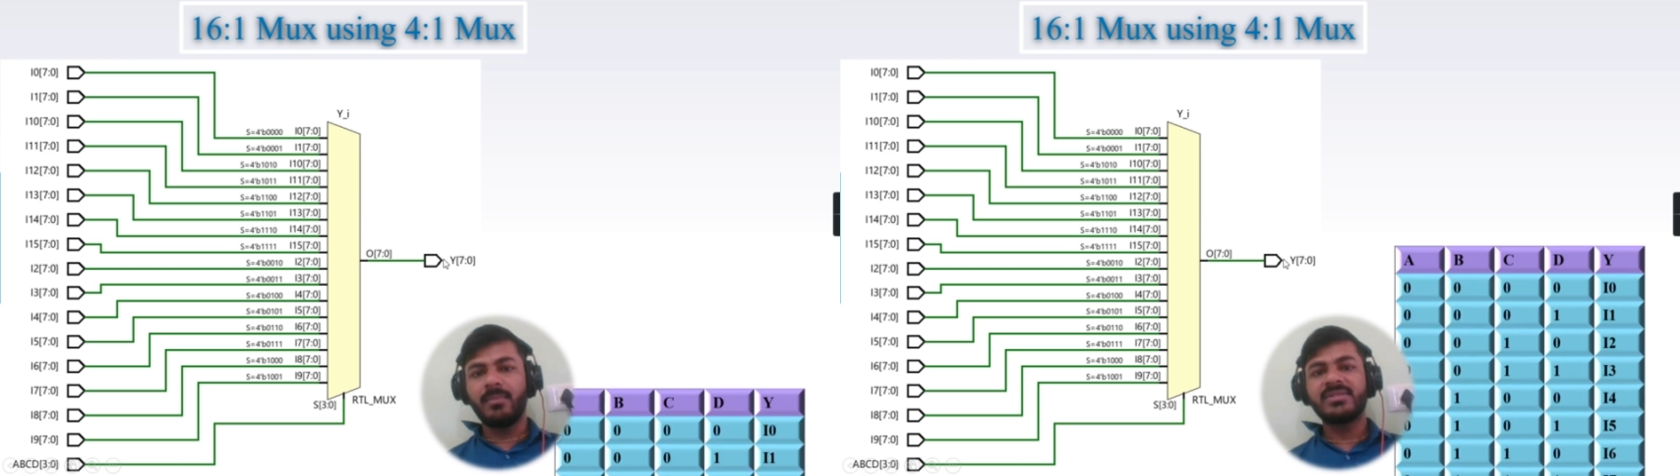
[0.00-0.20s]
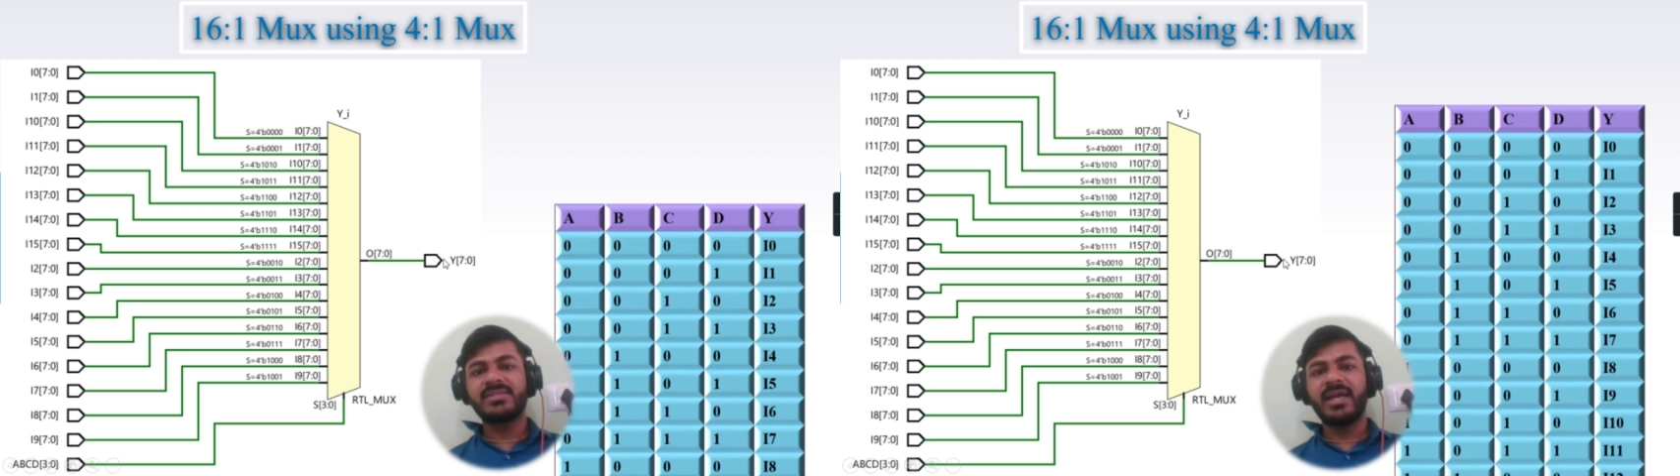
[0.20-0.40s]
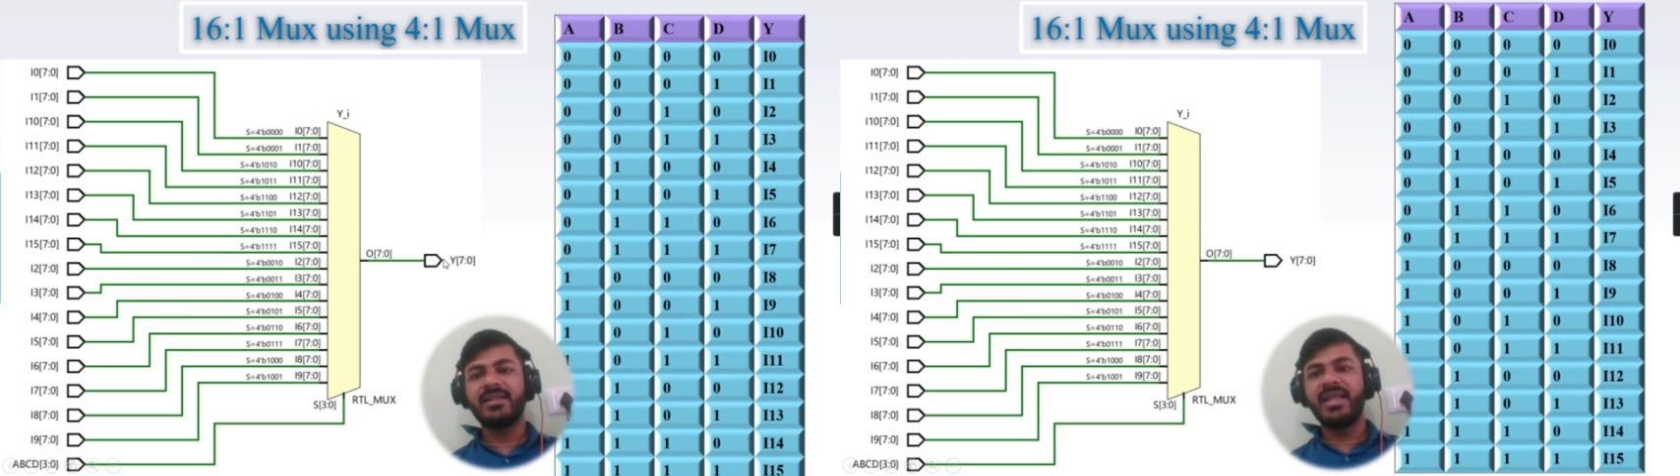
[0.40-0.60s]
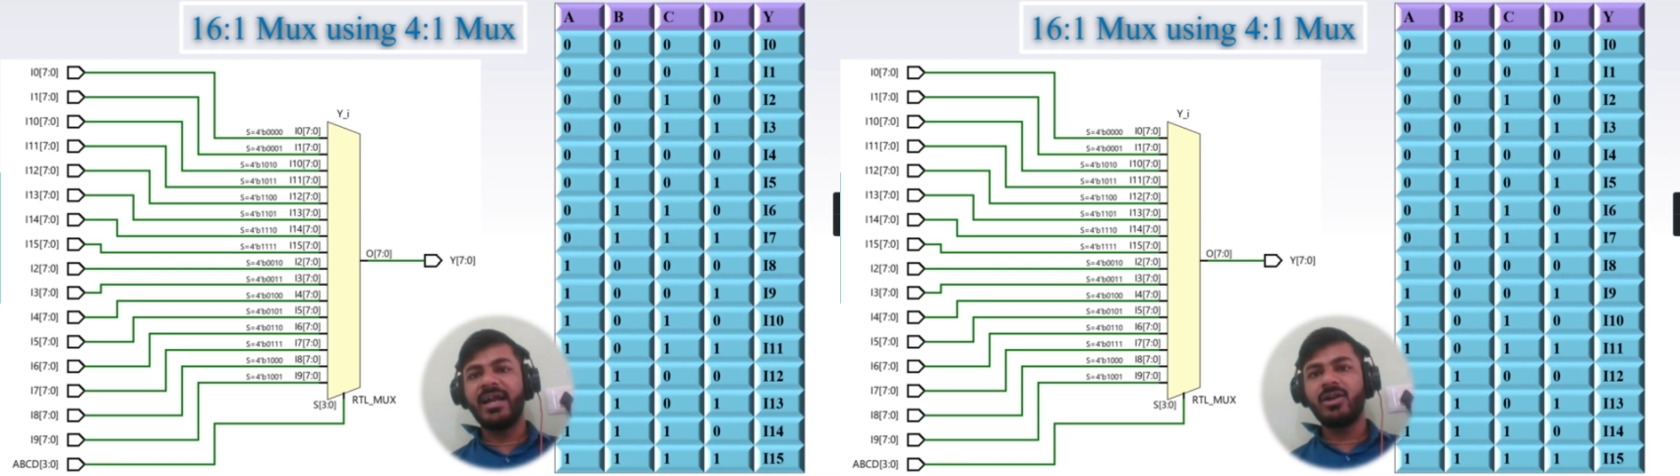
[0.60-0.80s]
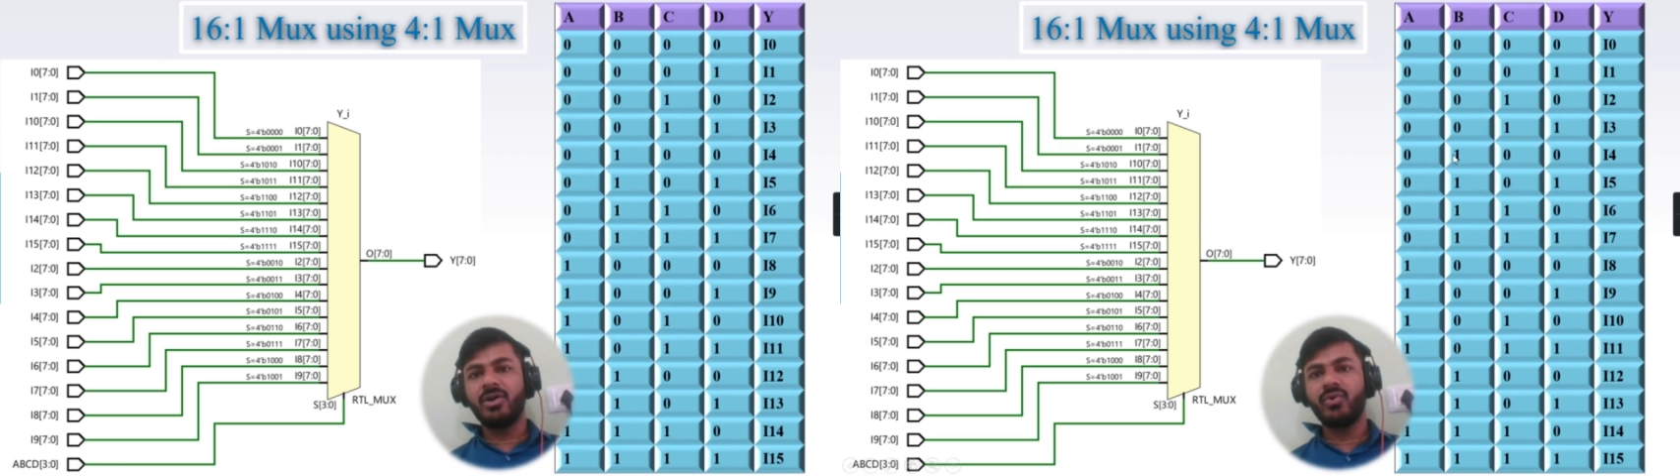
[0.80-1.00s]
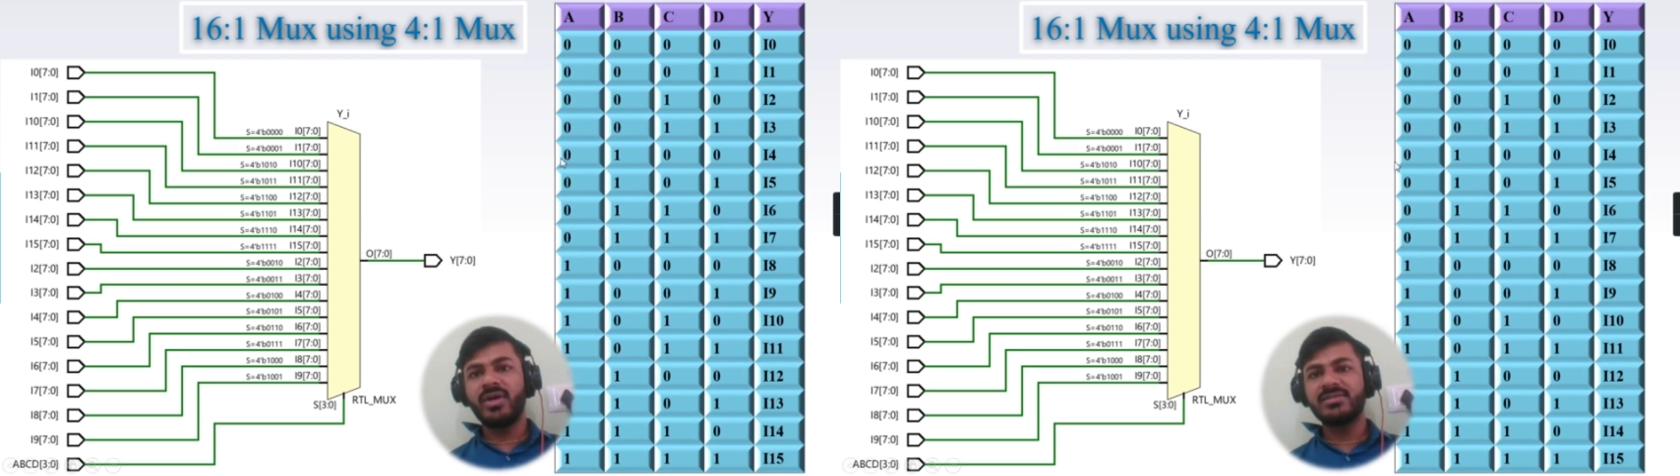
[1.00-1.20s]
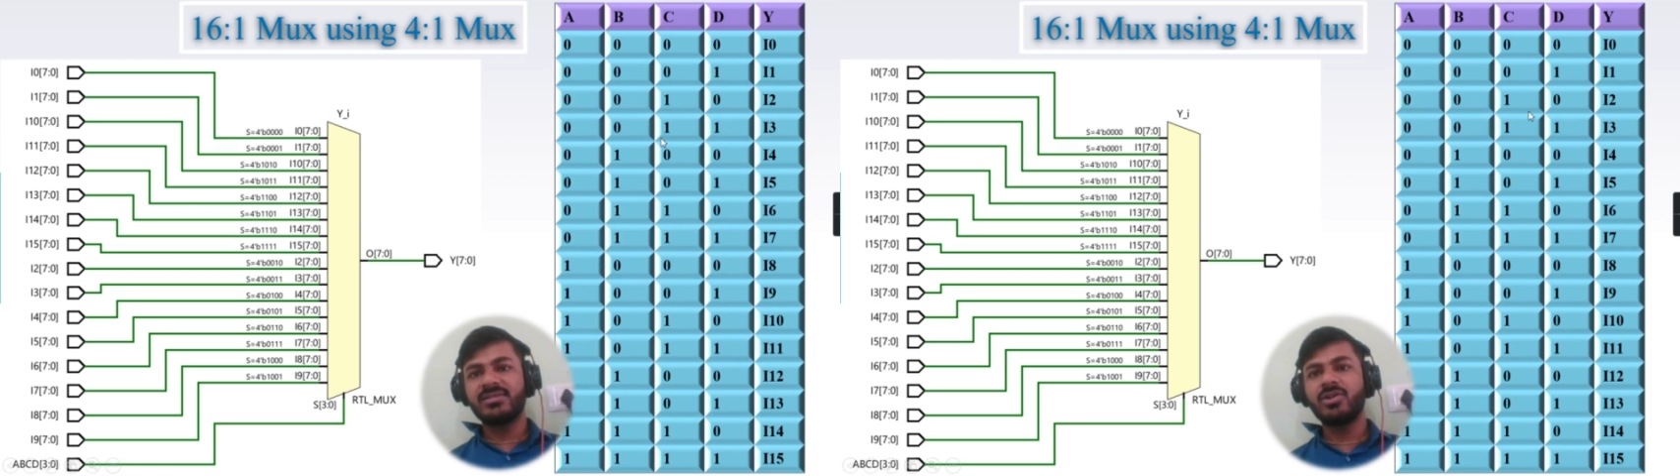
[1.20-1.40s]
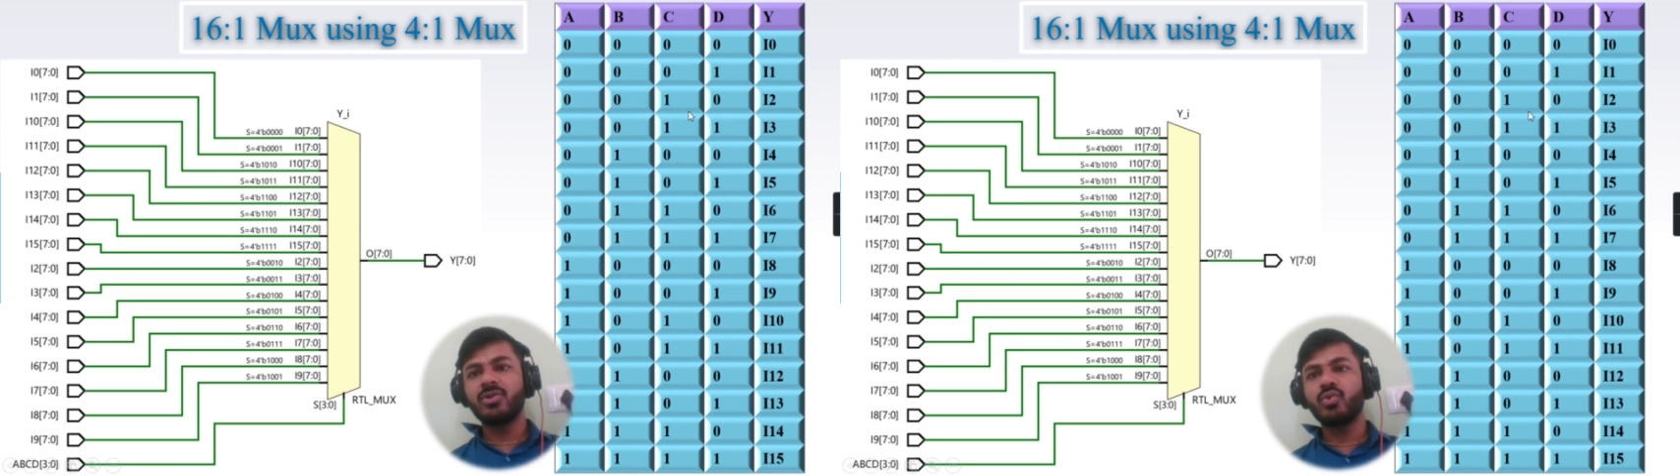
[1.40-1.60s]
Beside that, you can
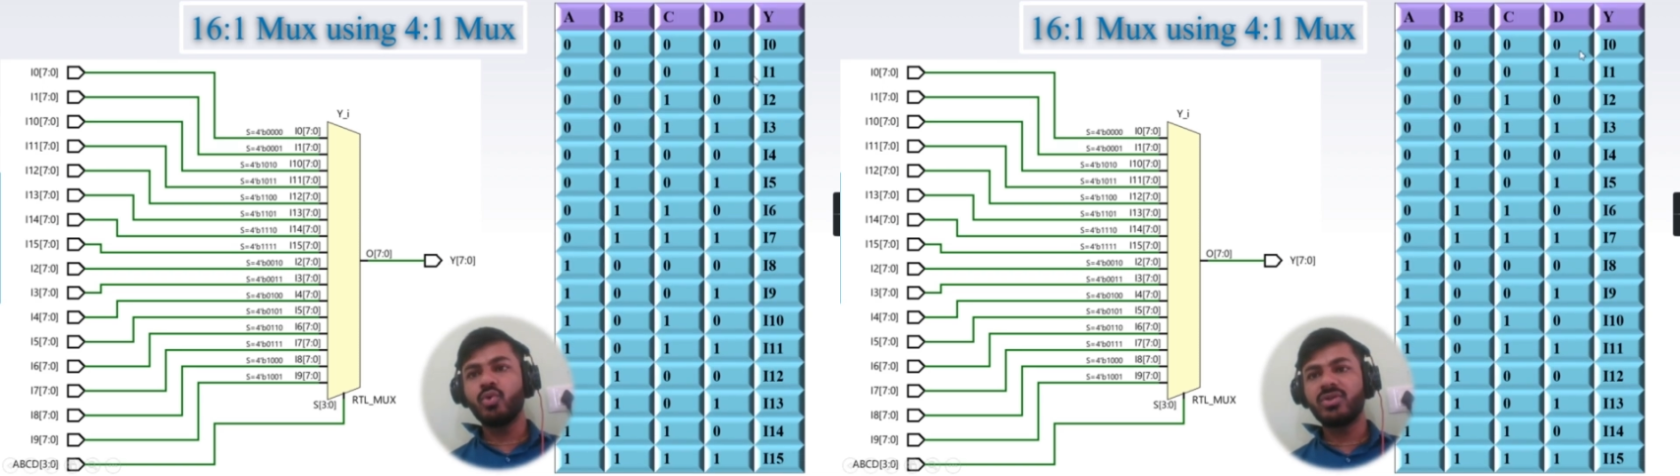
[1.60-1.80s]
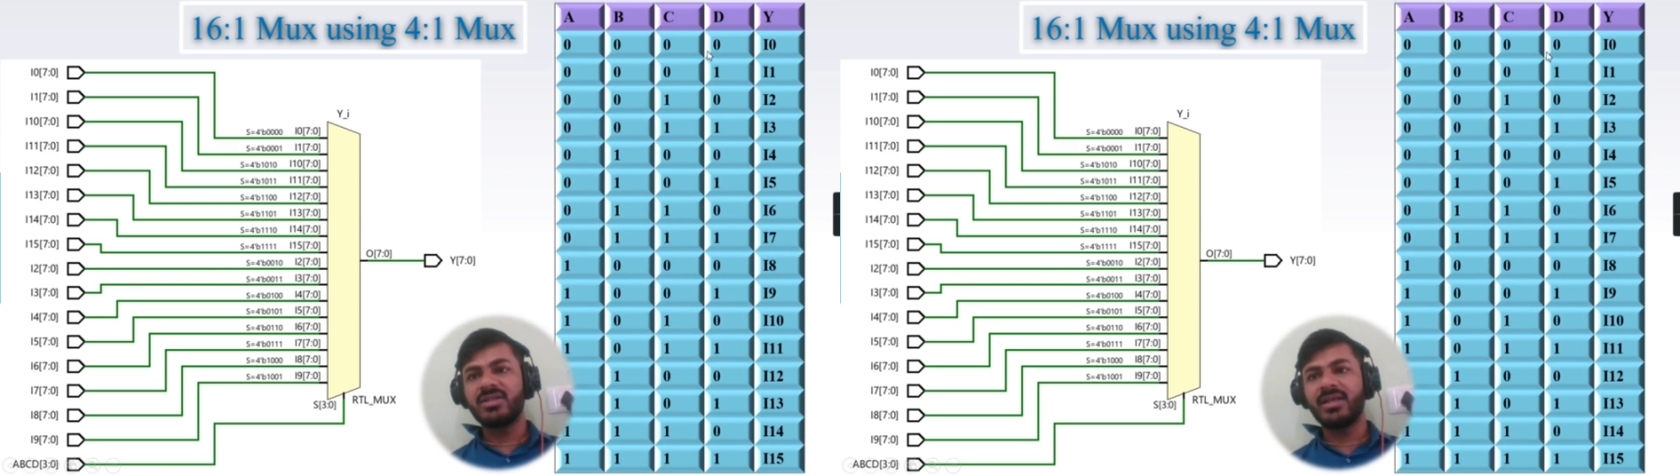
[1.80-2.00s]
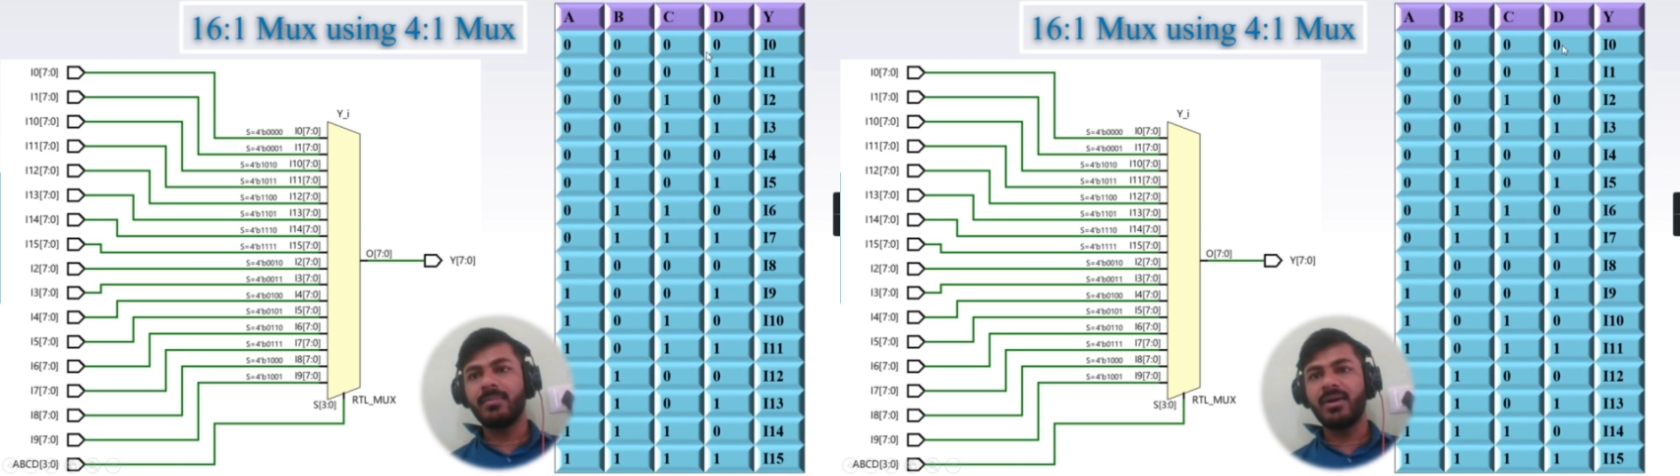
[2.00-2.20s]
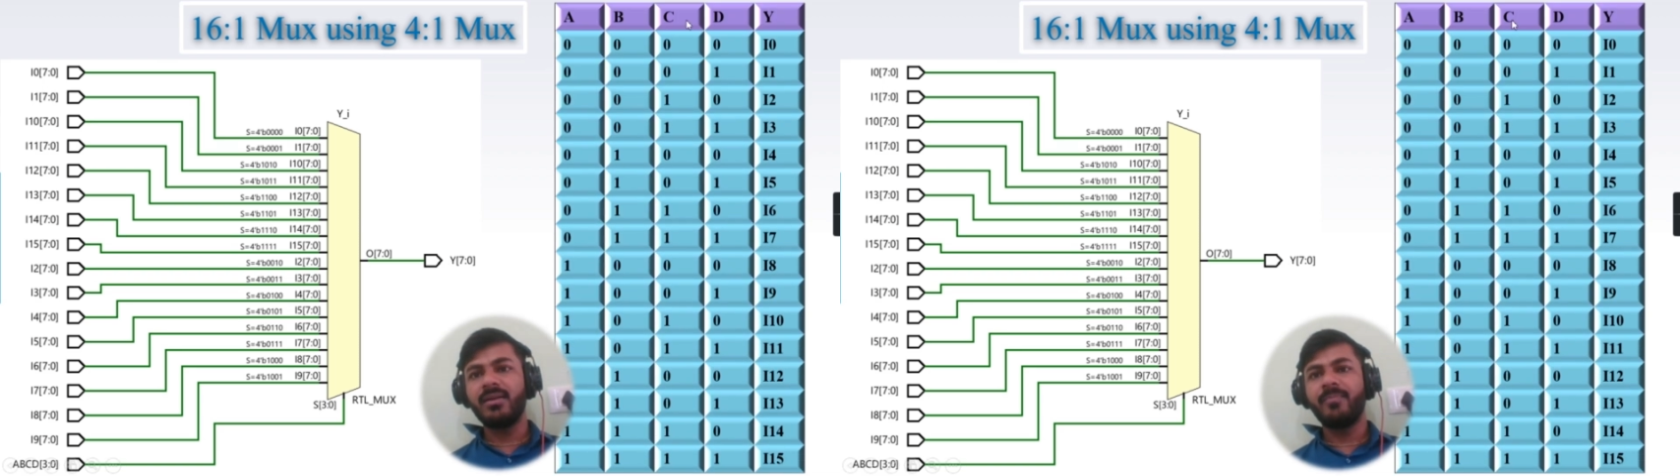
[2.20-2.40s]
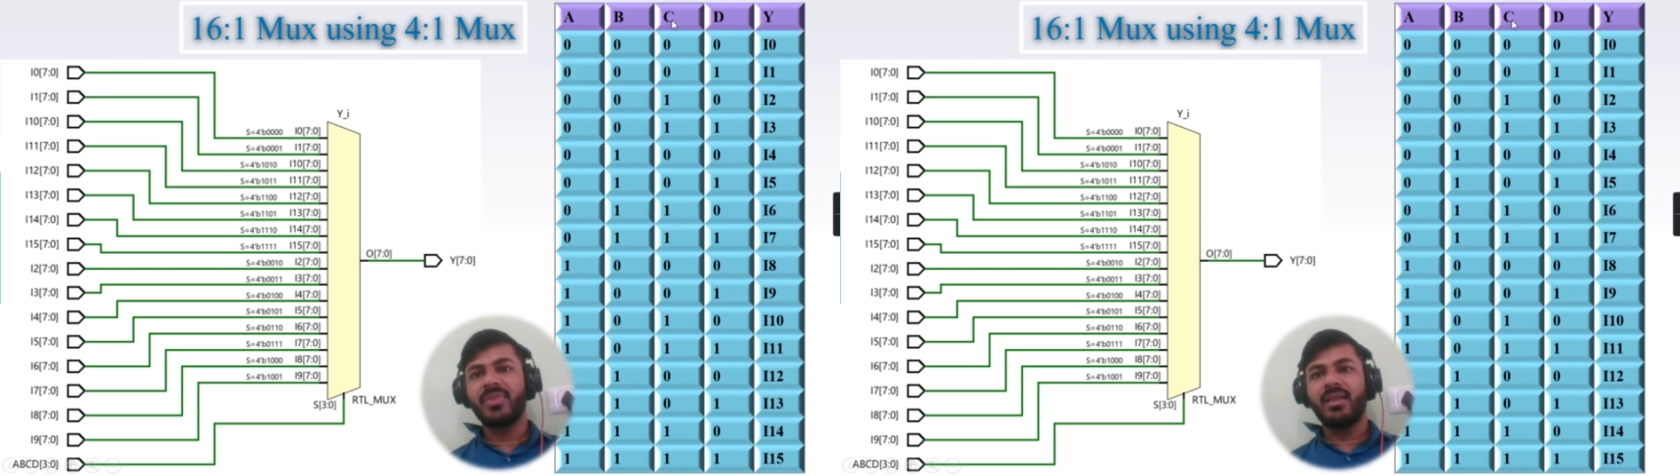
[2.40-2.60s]
see the truth table.